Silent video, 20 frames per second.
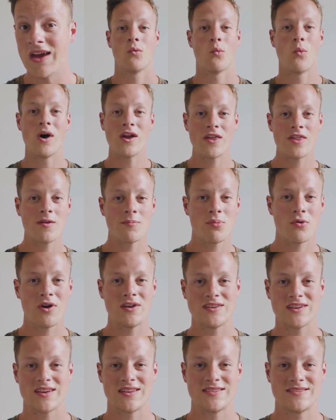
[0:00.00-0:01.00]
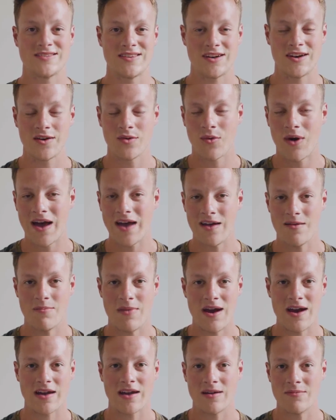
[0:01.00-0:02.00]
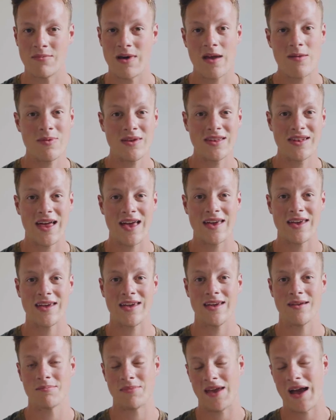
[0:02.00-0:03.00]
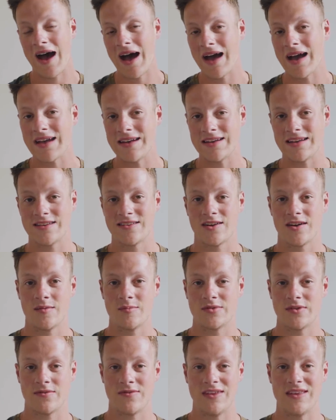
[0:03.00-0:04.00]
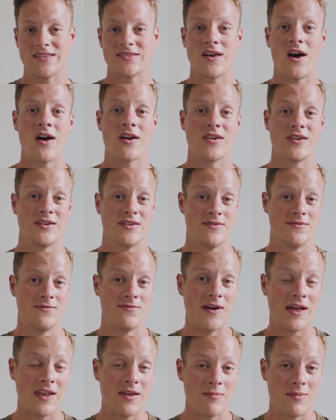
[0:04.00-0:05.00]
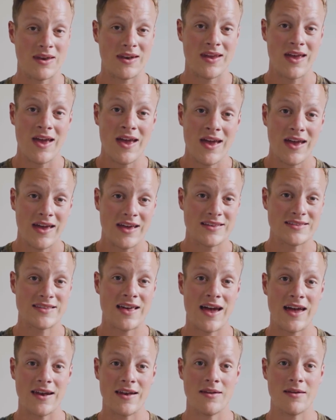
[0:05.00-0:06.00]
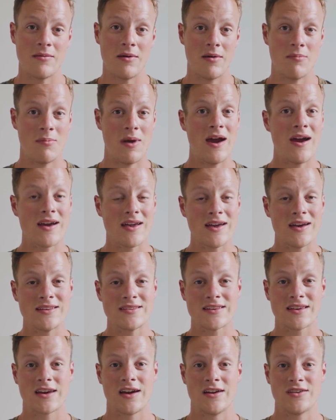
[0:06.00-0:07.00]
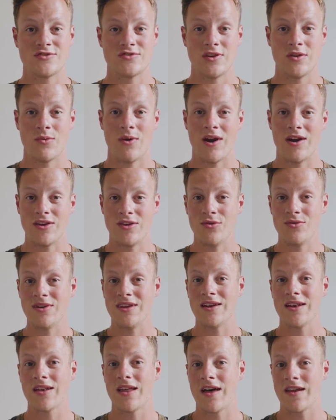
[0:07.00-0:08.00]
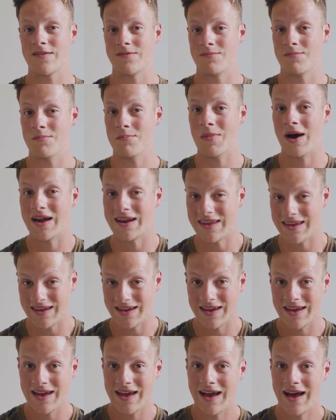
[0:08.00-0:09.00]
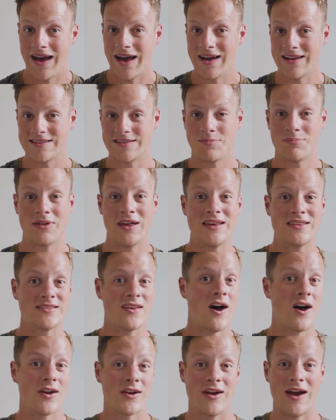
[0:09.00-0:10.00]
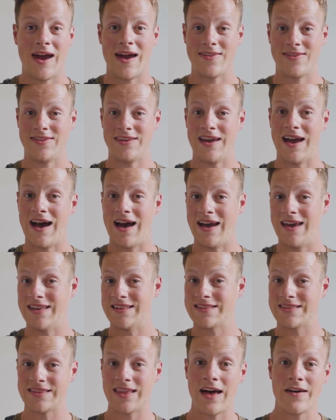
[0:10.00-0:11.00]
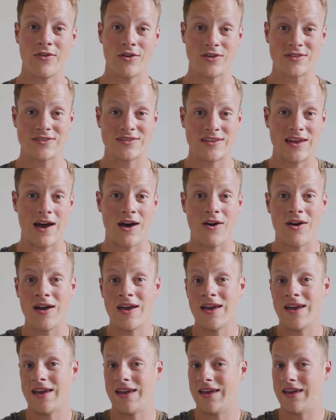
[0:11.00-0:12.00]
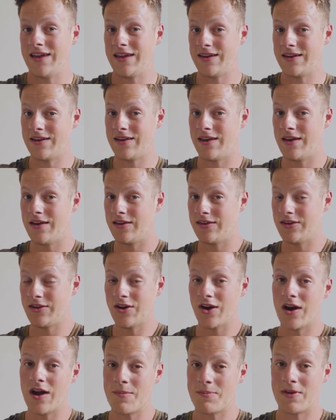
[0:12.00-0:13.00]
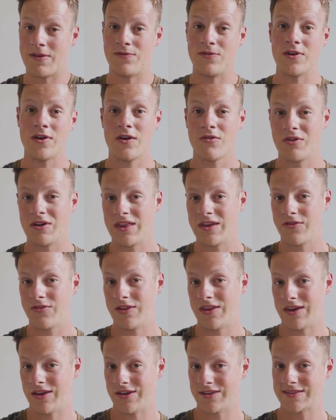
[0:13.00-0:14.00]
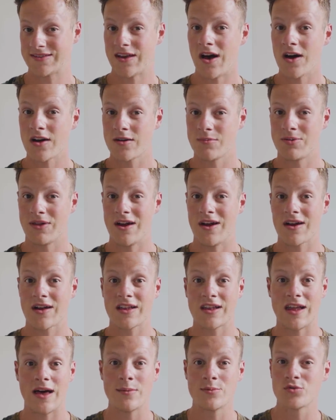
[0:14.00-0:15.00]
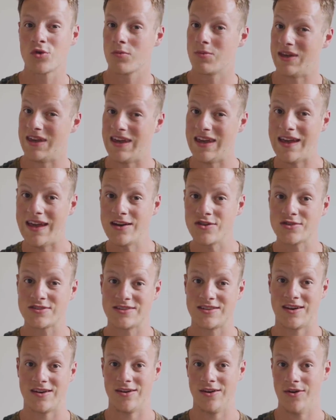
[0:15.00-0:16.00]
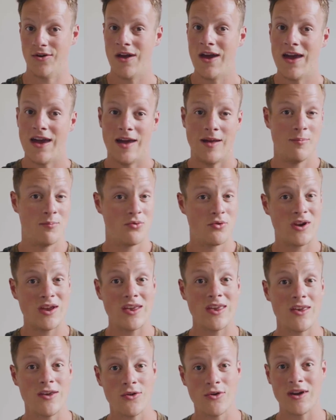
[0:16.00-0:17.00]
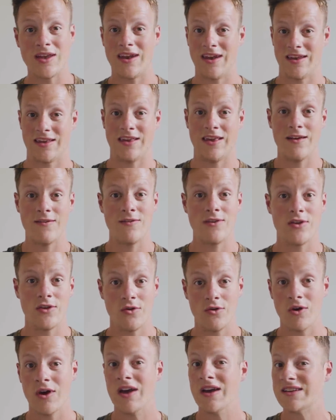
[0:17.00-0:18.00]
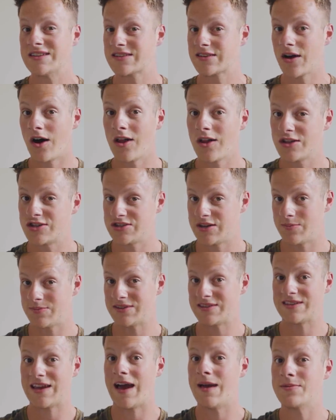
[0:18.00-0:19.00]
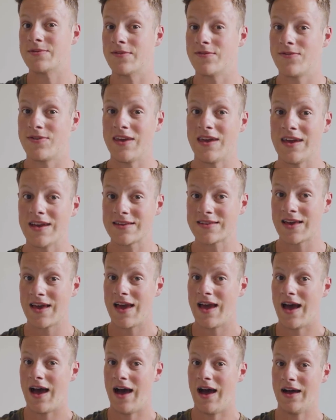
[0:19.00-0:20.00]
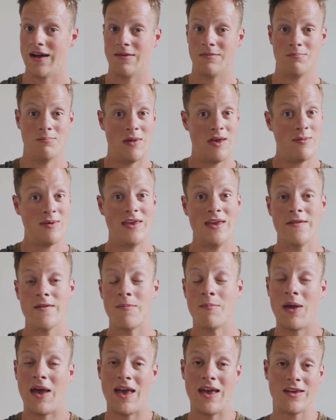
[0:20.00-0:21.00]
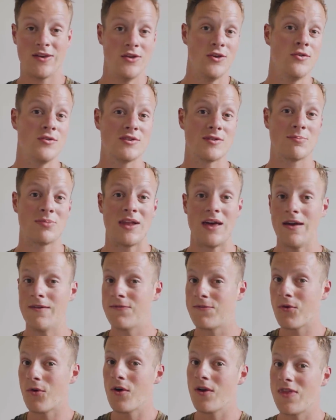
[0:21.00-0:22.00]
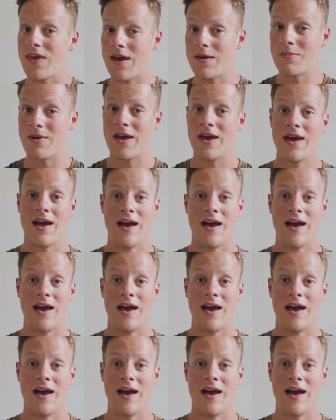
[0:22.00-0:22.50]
One other point to consider why America might be lagging behind in terms of the soccer development is that America is a country where you need a lot of money to play soccer at the highest levels. Now, in Europe, if you're a really, really good soccer player, clubs will be interested in you and bringing you in and giving you scholarships and types of things, maybe even paying you to play for them